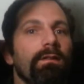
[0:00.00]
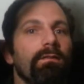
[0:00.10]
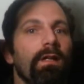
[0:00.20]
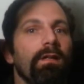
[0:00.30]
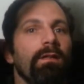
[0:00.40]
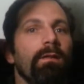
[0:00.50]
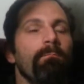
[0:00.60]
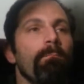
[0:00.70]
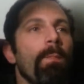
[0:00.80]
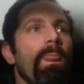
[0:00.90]
right?
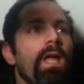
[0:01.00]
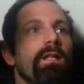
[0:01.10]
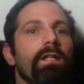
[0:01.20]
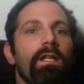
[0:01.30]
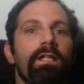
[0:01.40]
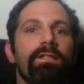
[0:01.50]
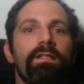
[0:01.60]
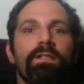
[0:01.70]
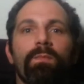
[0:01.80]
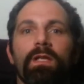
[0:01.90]
And then it hits
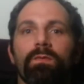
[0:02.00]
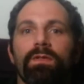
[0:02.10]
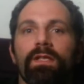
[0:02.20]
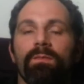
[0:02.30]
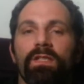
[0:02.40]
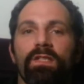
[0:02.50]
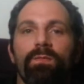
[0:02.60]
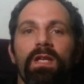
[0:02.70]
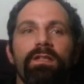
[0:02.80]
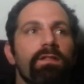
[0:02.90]
this place where it's empty
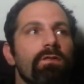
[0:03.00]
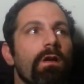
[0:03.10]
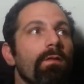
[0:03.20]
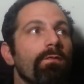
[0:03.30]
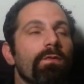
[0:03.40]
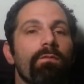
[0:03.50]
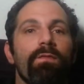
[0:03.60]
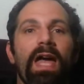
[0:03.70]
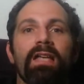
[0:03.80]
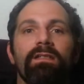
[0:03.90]
space. It's traveling for a
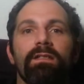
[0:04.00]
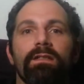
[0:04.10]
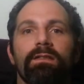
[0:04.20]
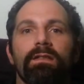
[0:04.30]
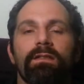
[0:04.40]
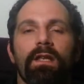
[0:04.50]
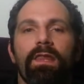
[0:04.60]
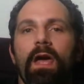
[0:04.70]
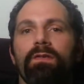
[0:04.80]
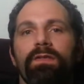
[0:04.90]
vast distance of
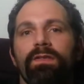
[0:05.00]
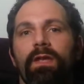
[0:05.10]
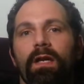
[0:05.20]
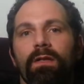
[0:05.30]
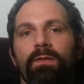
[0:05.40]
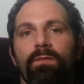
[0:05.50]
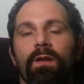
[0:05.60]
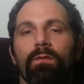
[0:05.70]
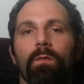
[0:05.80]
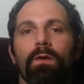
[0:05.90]
1,000 seconds for
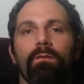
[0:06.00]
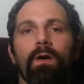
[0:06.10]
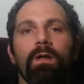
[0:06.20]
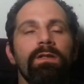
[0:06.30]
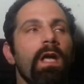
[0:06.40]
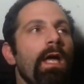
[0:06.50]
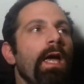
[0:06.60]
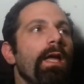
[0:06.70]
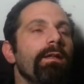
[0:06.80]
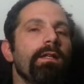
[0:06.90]
every one of ours.
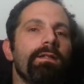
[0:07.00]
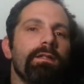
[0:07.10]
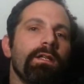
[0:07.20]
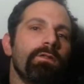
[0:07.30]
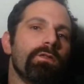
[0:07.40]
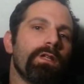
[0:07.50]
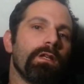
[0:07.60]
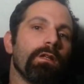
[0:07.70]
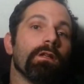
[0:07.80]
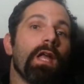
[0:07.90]
And then as it enters
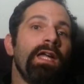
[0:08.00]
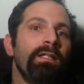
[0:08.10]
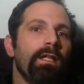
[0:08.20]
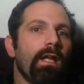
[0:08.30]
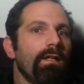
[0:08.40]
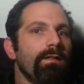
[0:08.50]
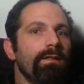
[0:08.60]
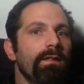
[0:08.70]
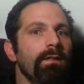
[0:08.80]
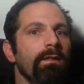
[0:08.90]
a light galaxy